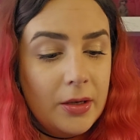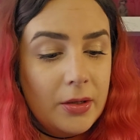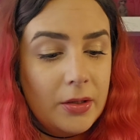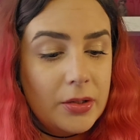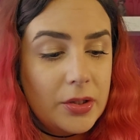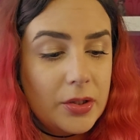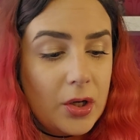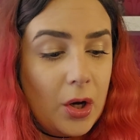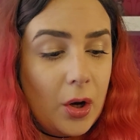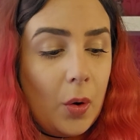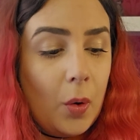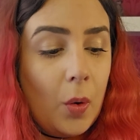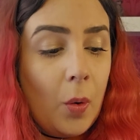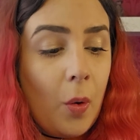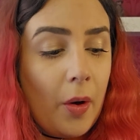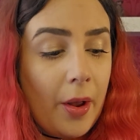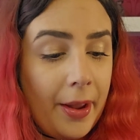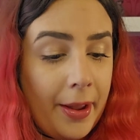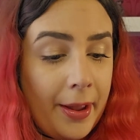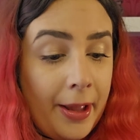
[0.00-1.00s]

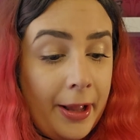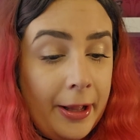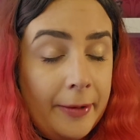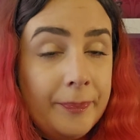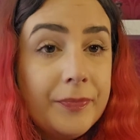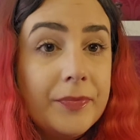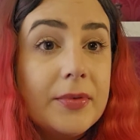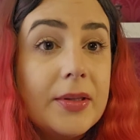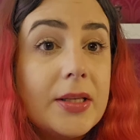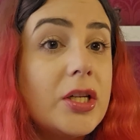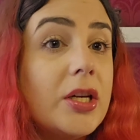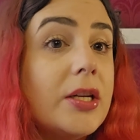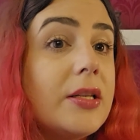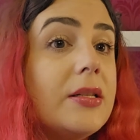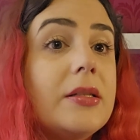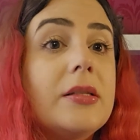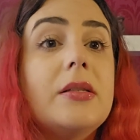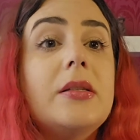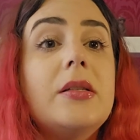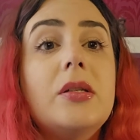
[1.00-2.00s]
So
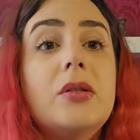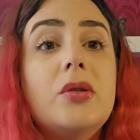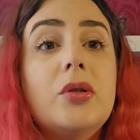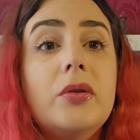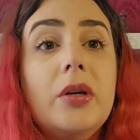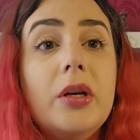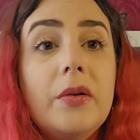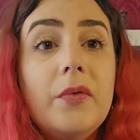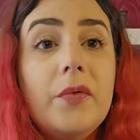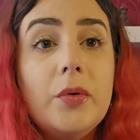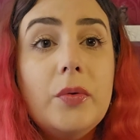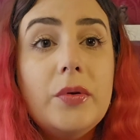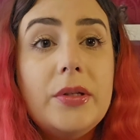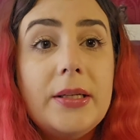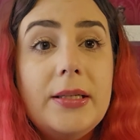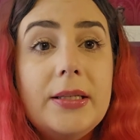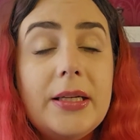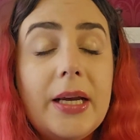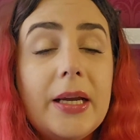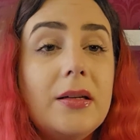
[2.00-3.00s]
just to give you
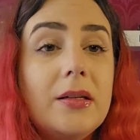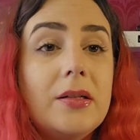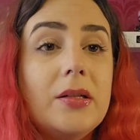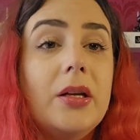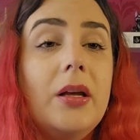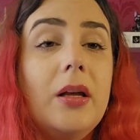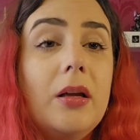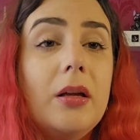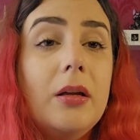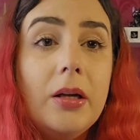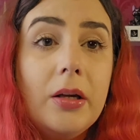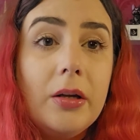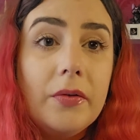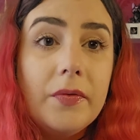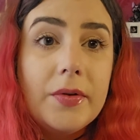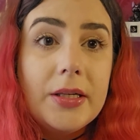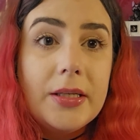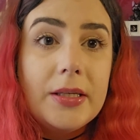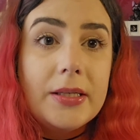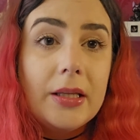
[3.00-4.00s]
the data
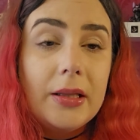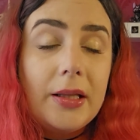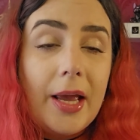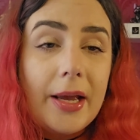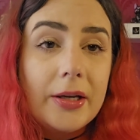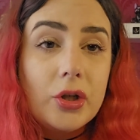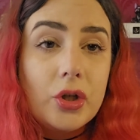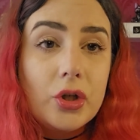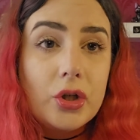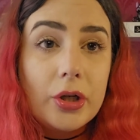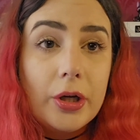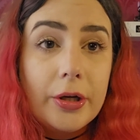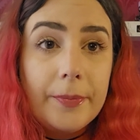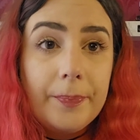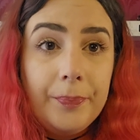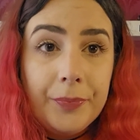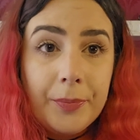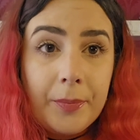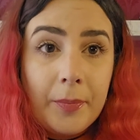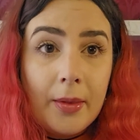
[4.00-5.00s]
of this
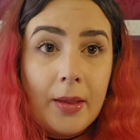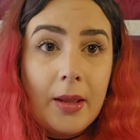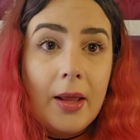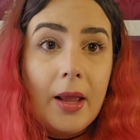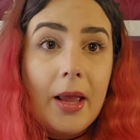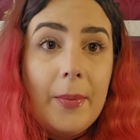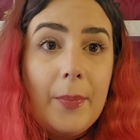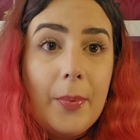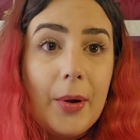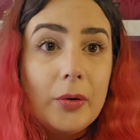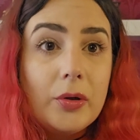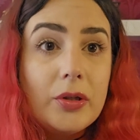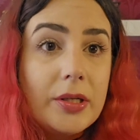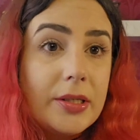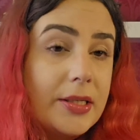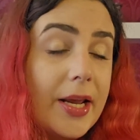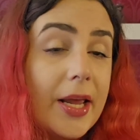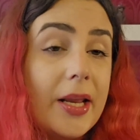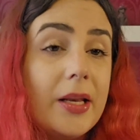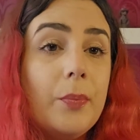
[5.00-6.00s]
election, about
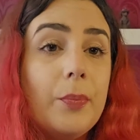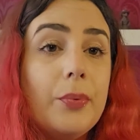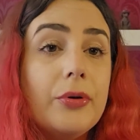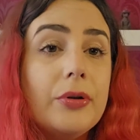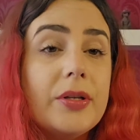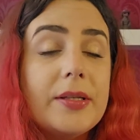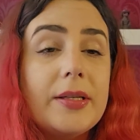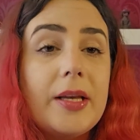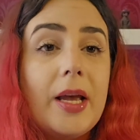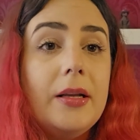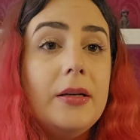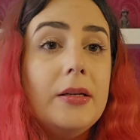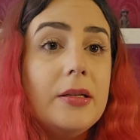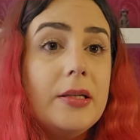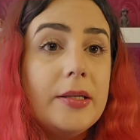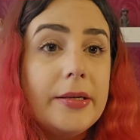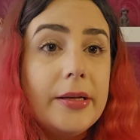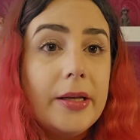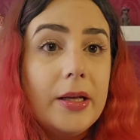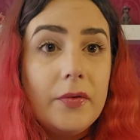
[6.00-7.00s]

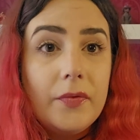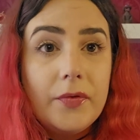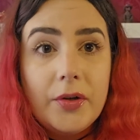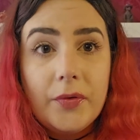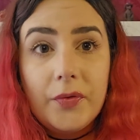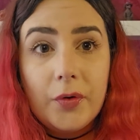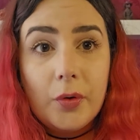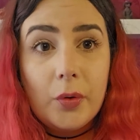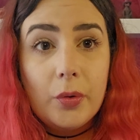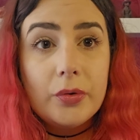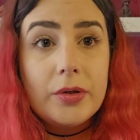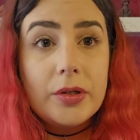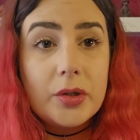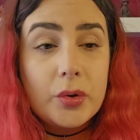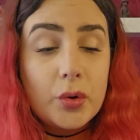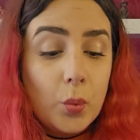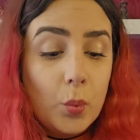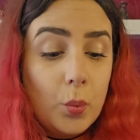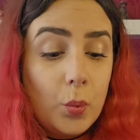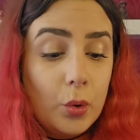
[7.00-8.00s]
10% of the
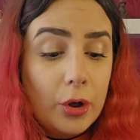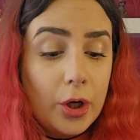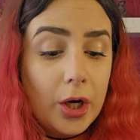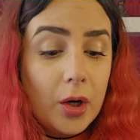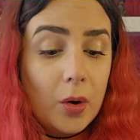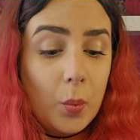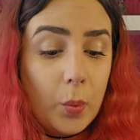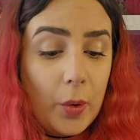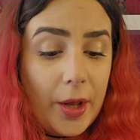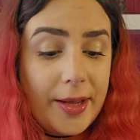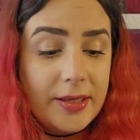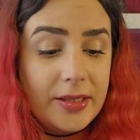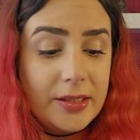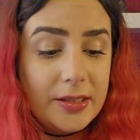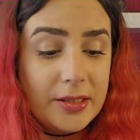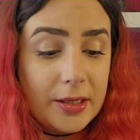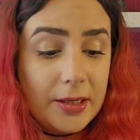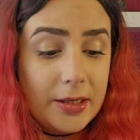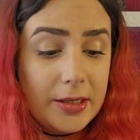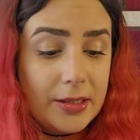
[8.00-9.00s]
votes were
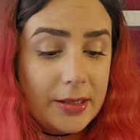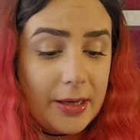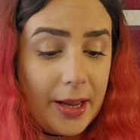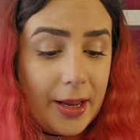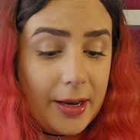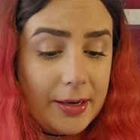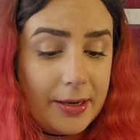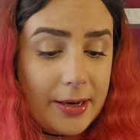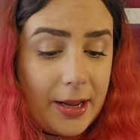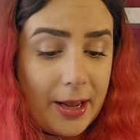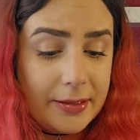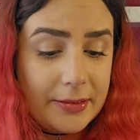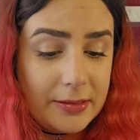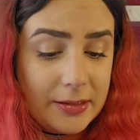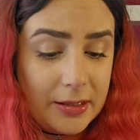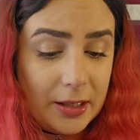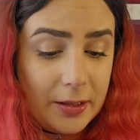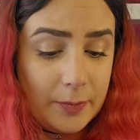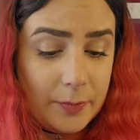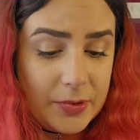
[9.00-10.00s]
wasted, and
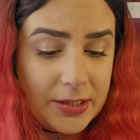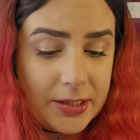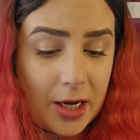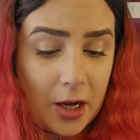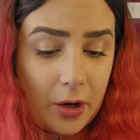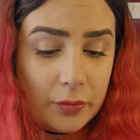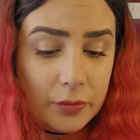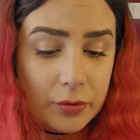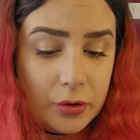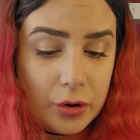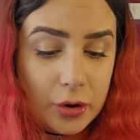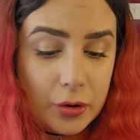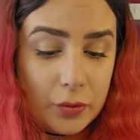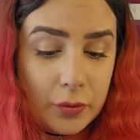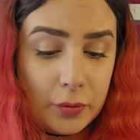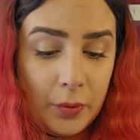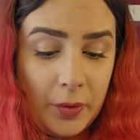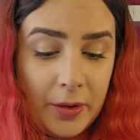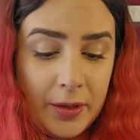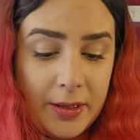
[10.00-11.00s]
that comes down
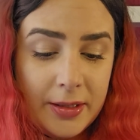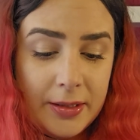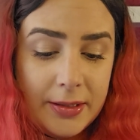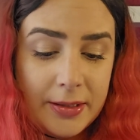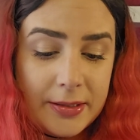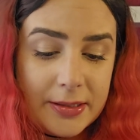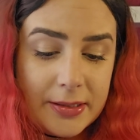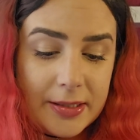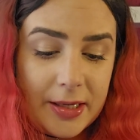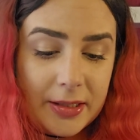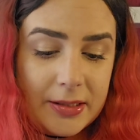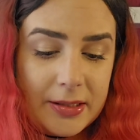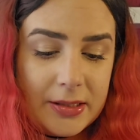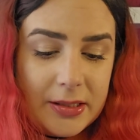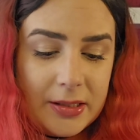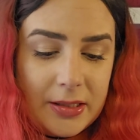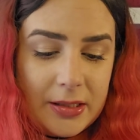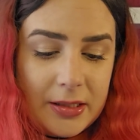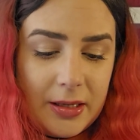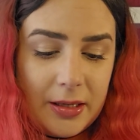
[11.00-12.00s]
to
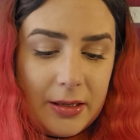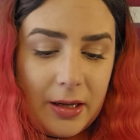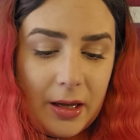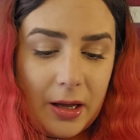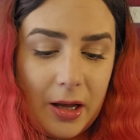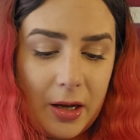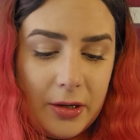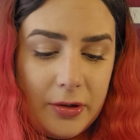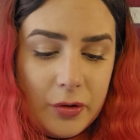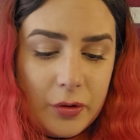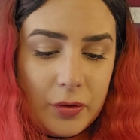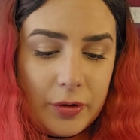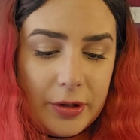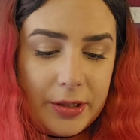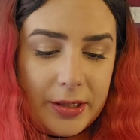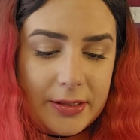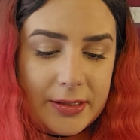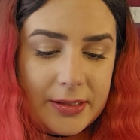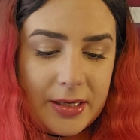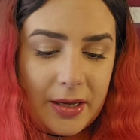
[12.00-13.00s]

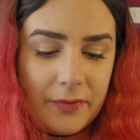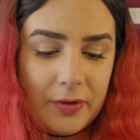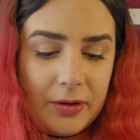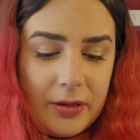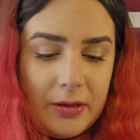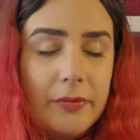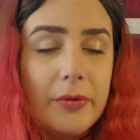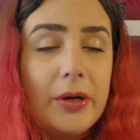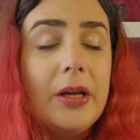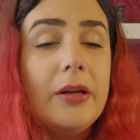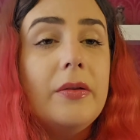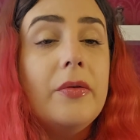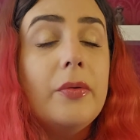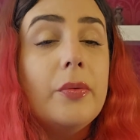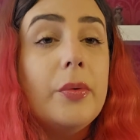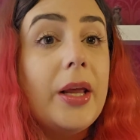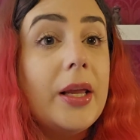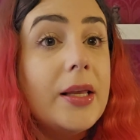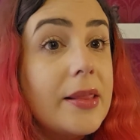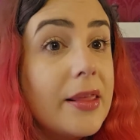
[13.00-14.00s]

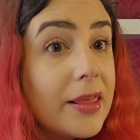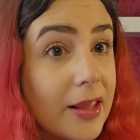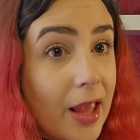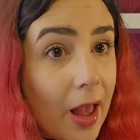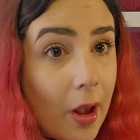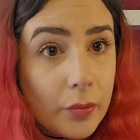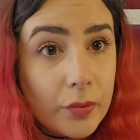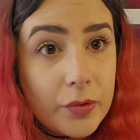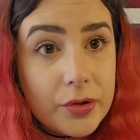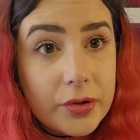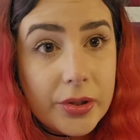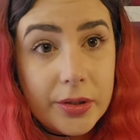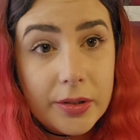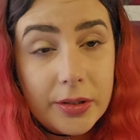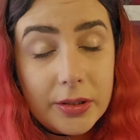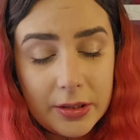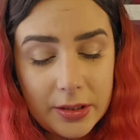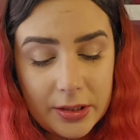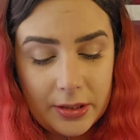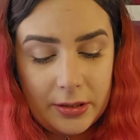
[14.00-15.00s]

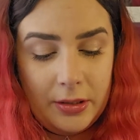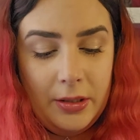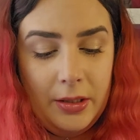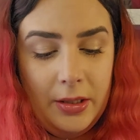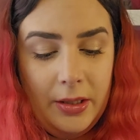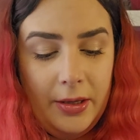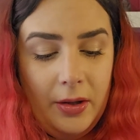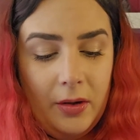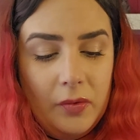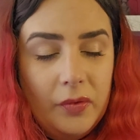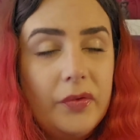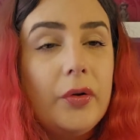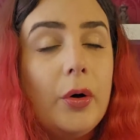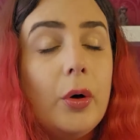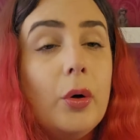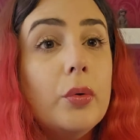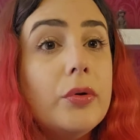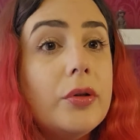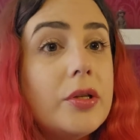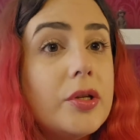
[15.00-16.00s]
673,000
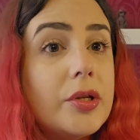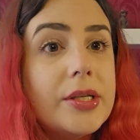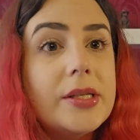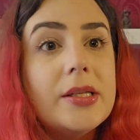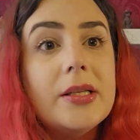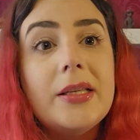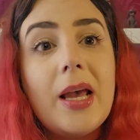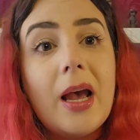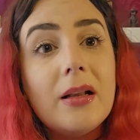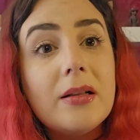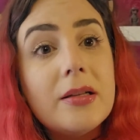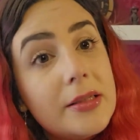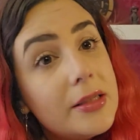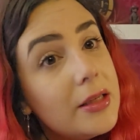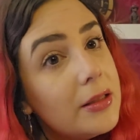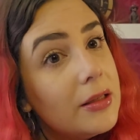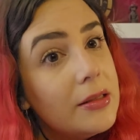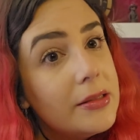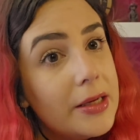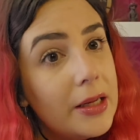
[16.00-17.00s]
votes that
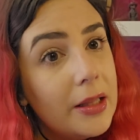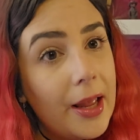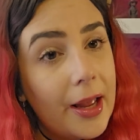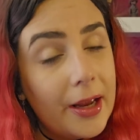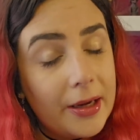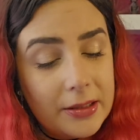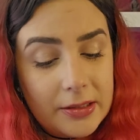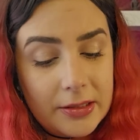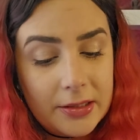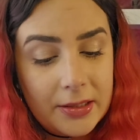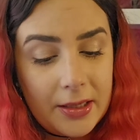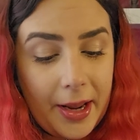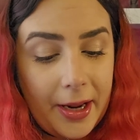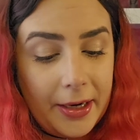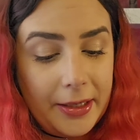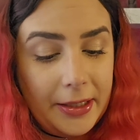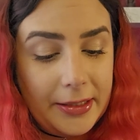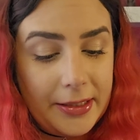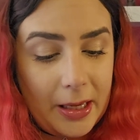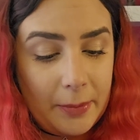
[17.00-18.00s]
didn't elect
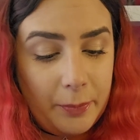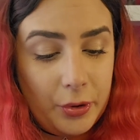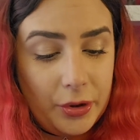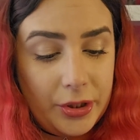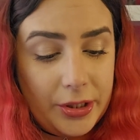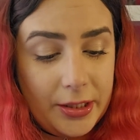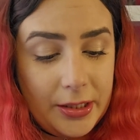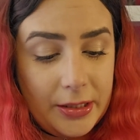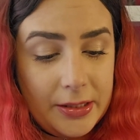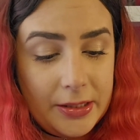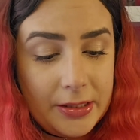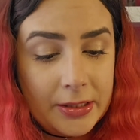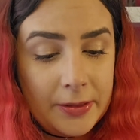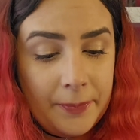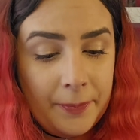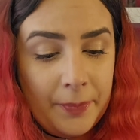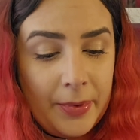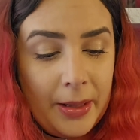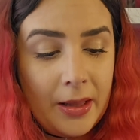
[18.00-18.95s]
any deputies.